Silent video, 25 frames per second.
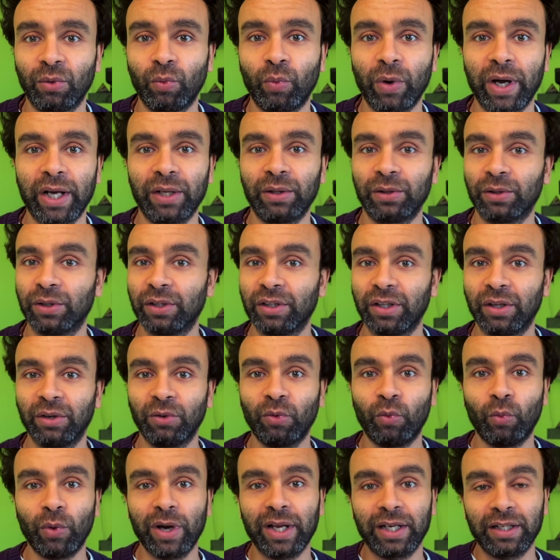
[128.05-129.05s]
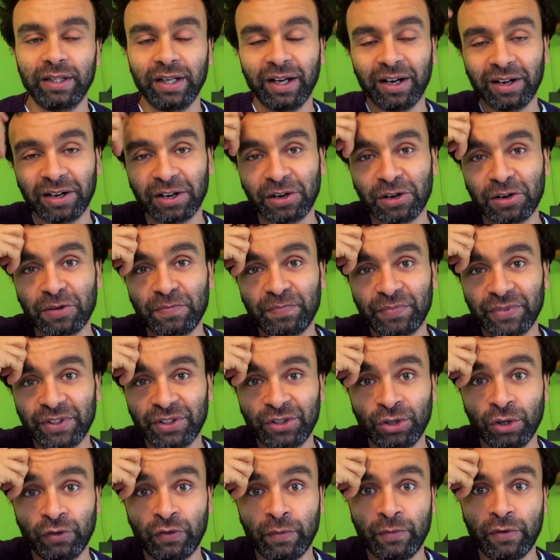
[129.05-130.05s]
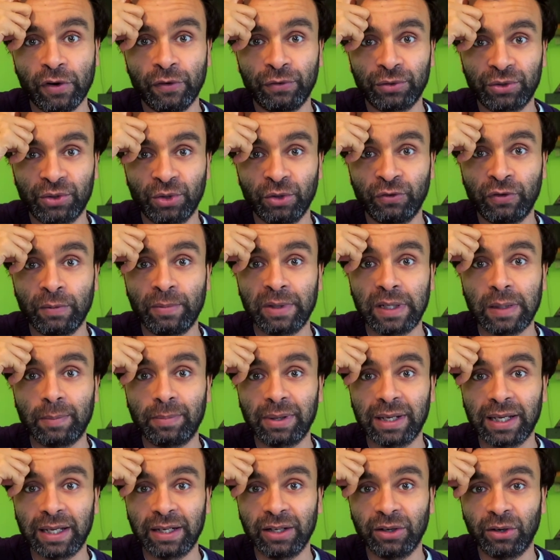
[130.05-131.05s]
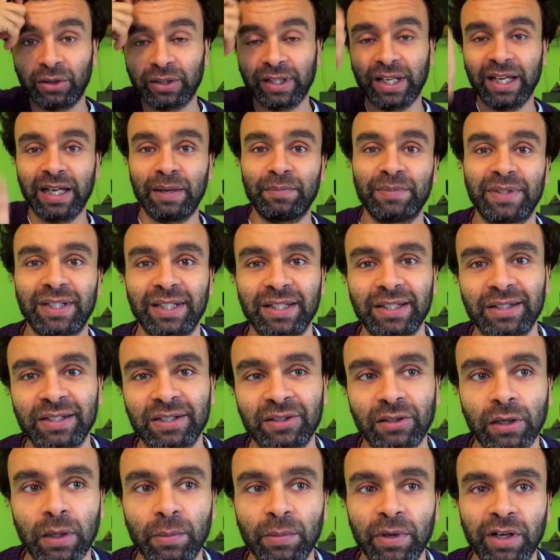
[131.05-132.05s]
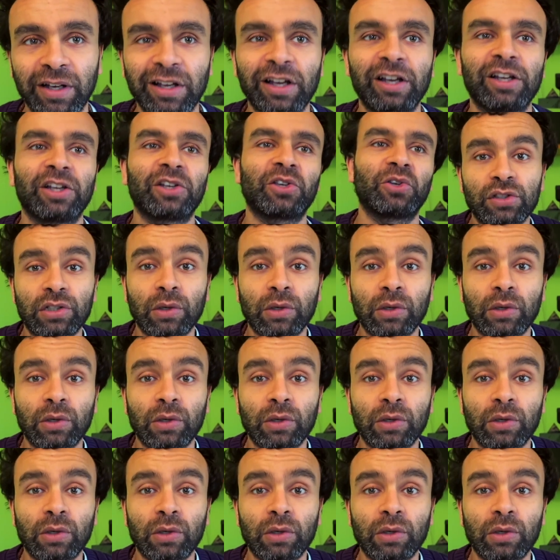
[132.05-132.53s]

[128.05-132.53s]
went to Forbidden Planet on an empty stomach.